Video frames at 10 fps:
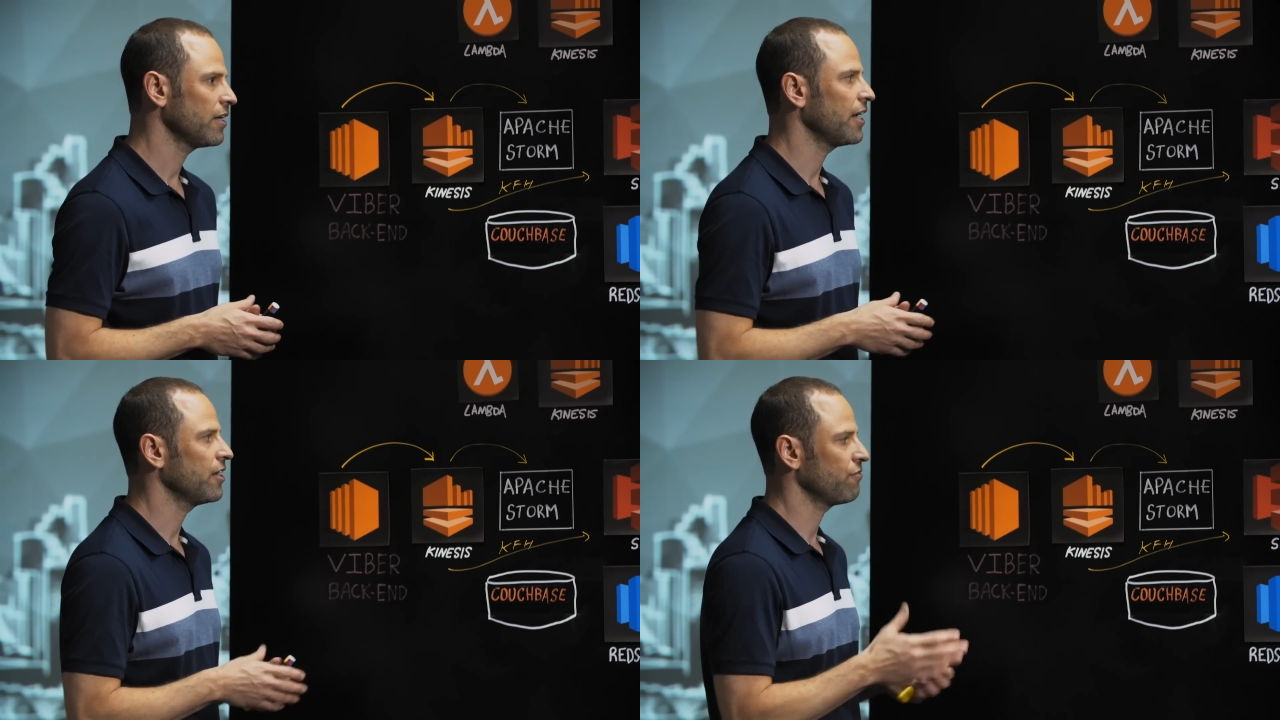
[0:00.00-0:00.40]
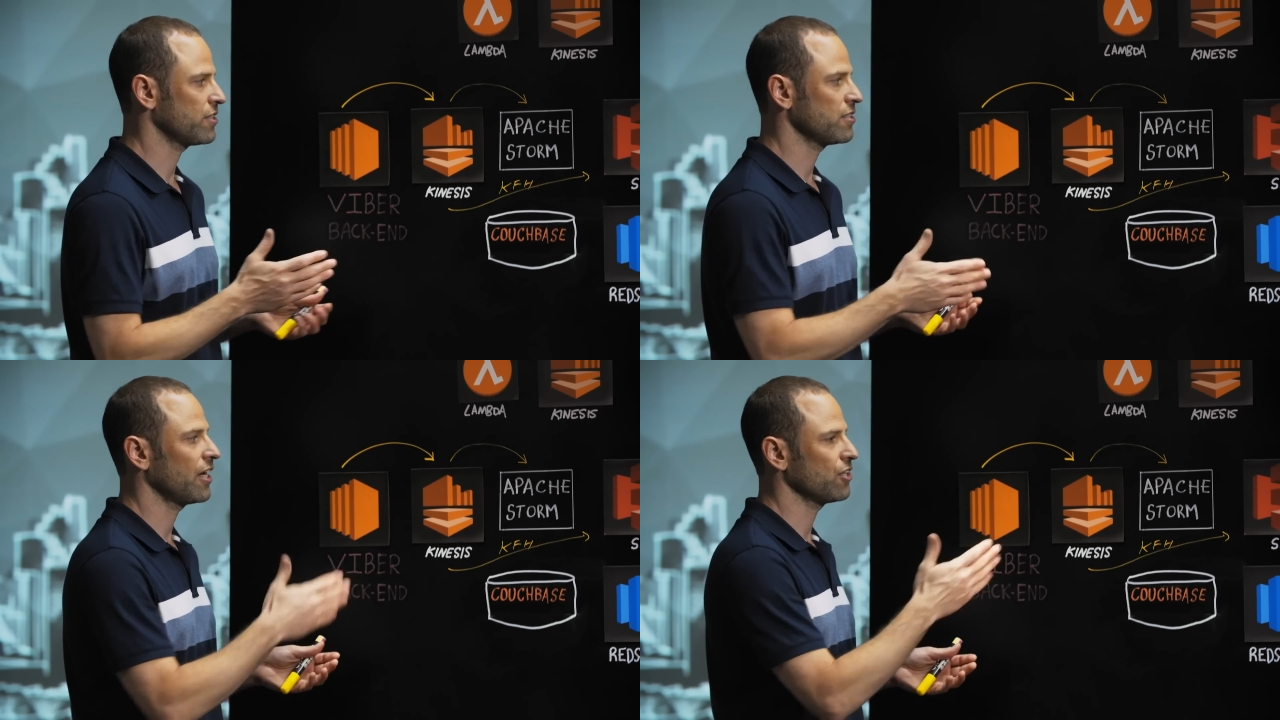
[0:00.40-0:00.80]
And if
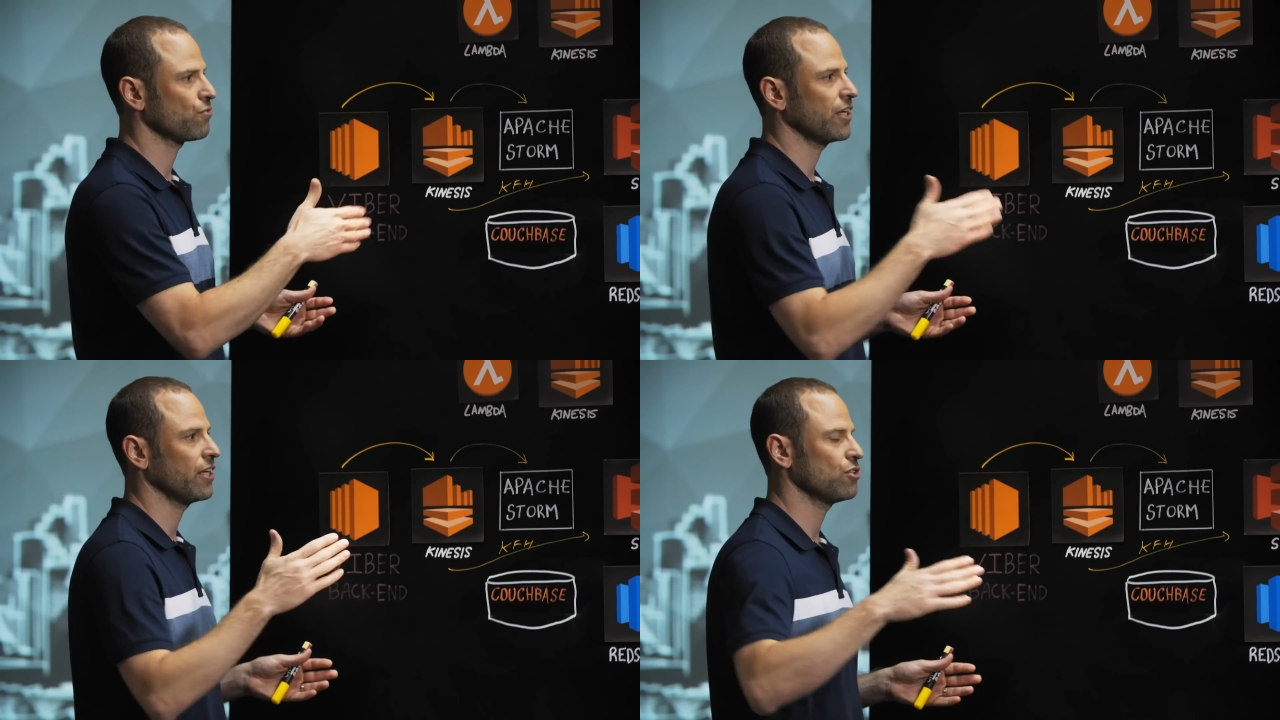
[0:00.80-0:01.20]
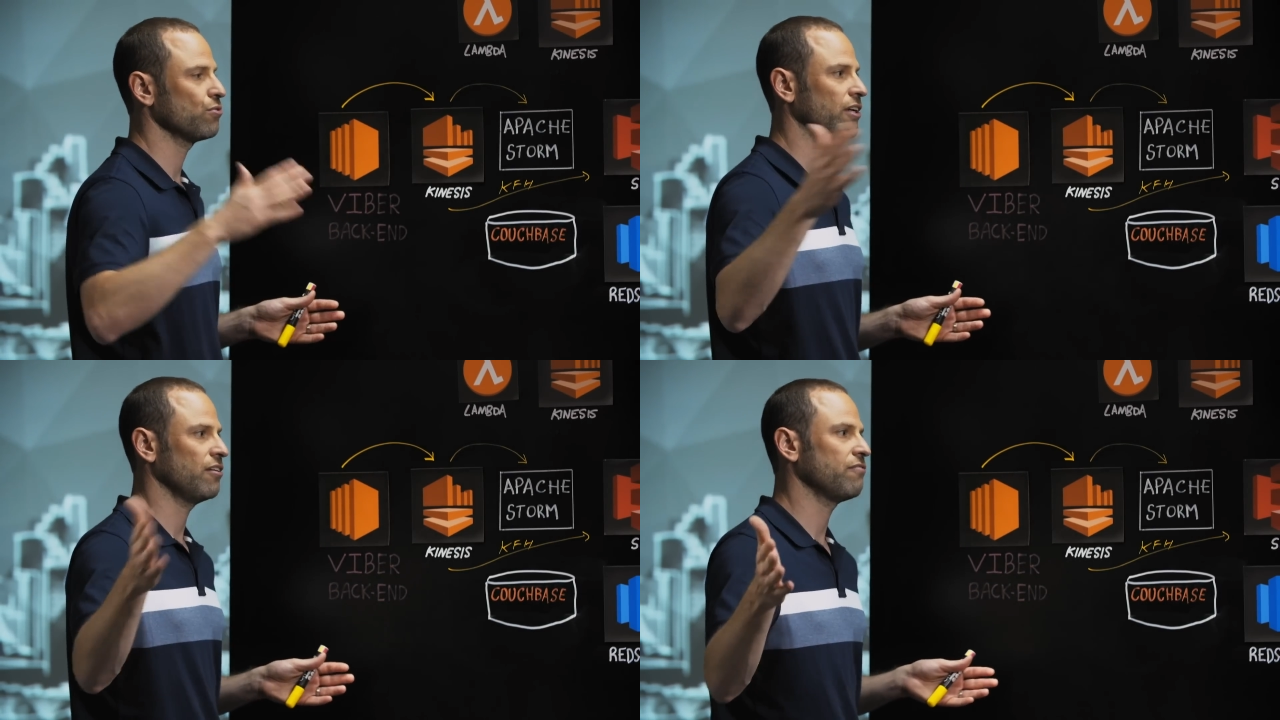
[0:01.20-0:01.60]
it's not, it's writing
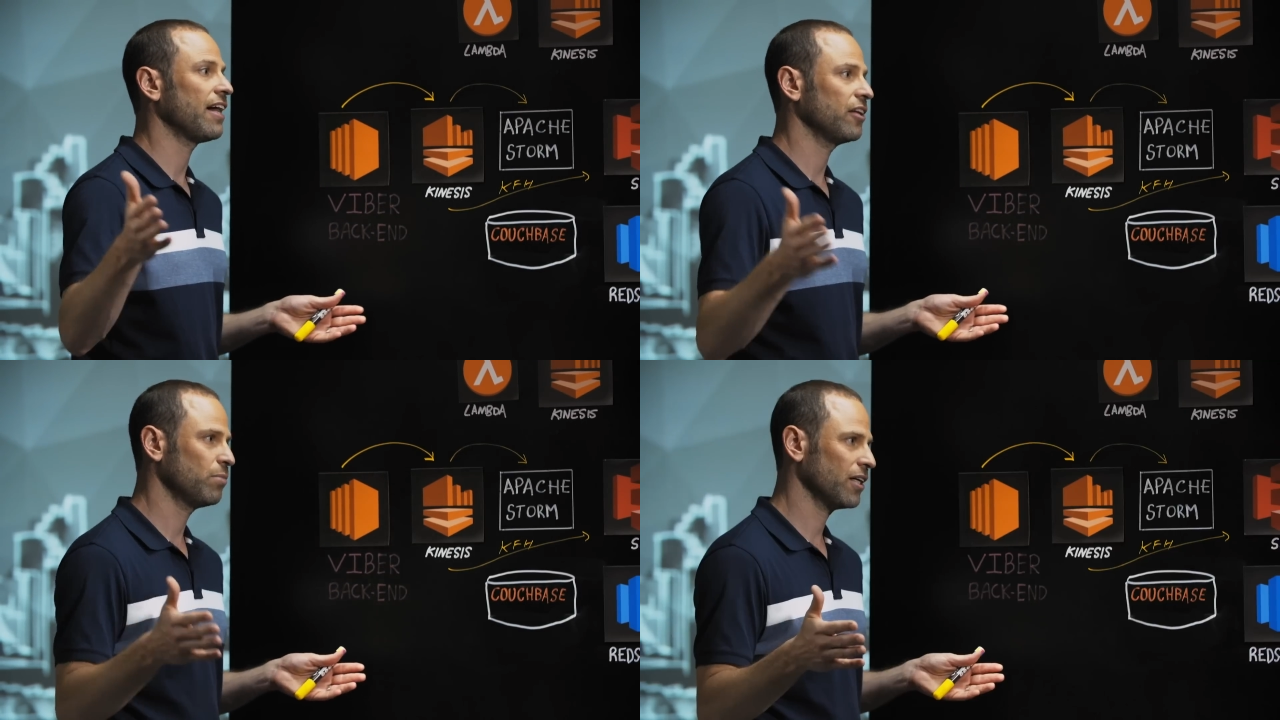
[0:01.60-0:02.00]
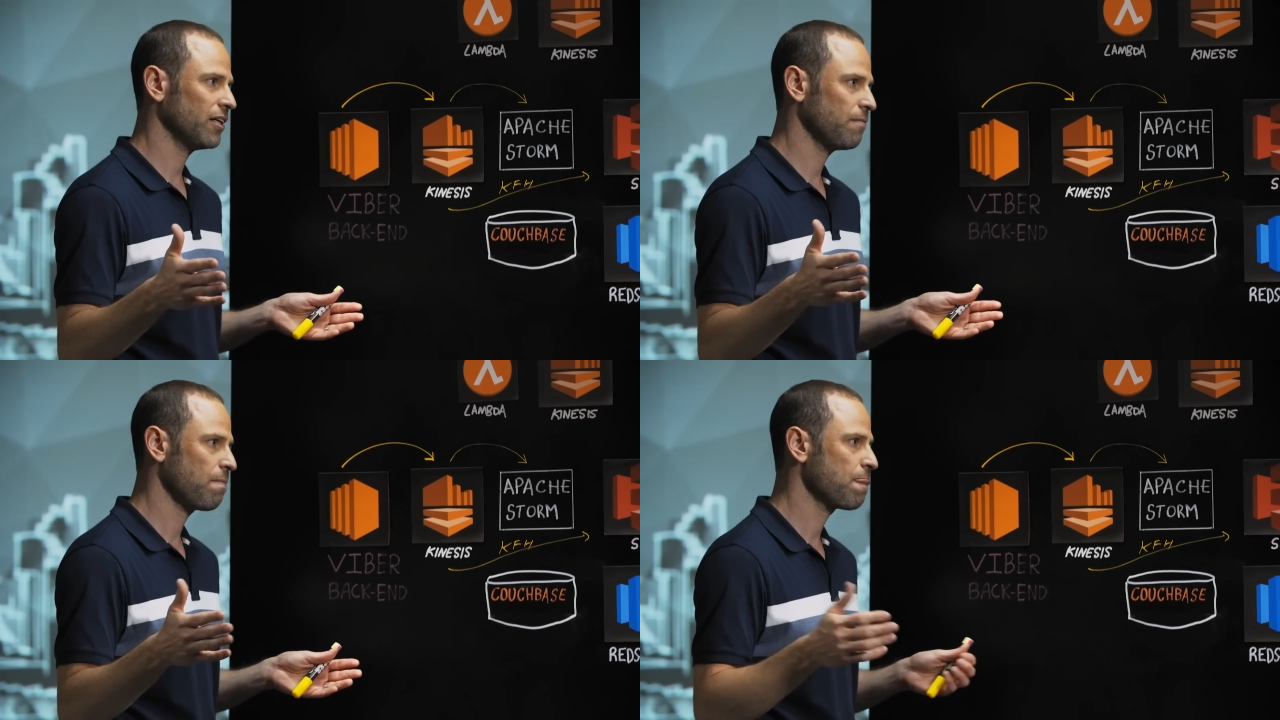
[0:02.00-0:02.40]
into an invalid bucket.